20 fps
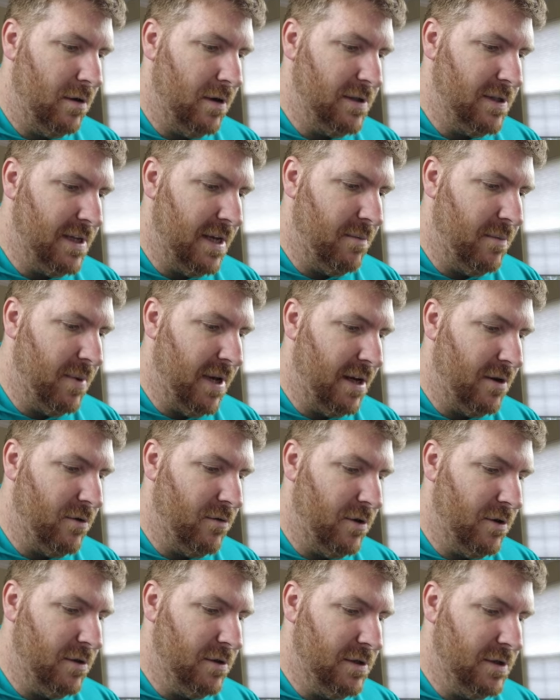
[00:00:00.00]
Is that
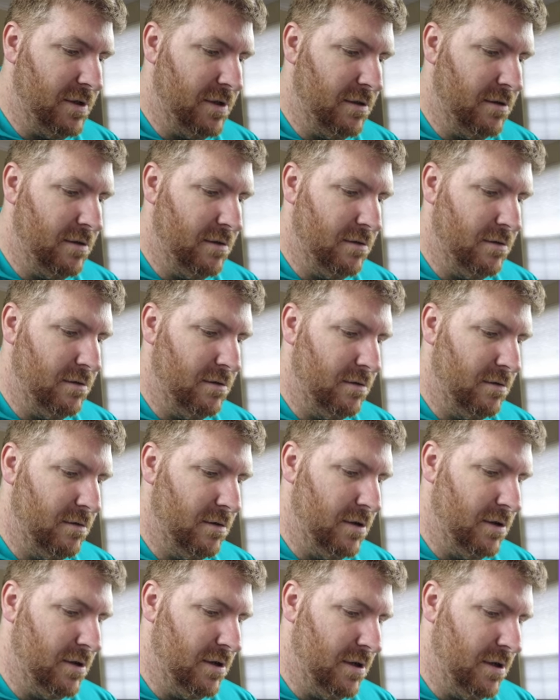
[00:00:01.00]
backwards?
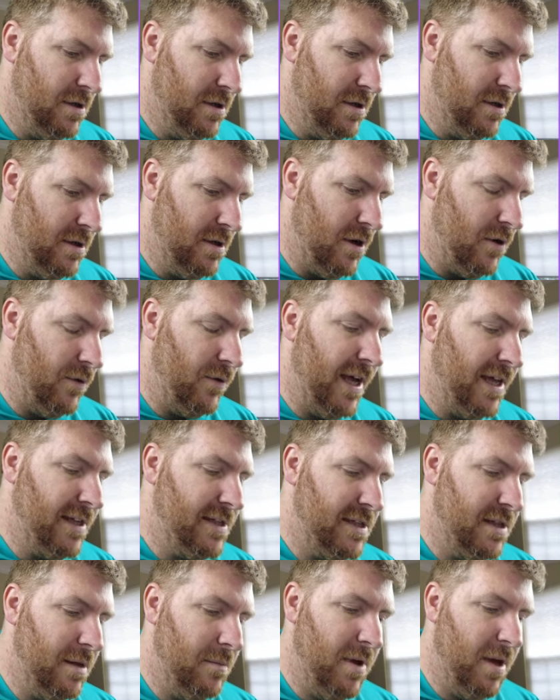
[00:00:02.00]
Oh, that's the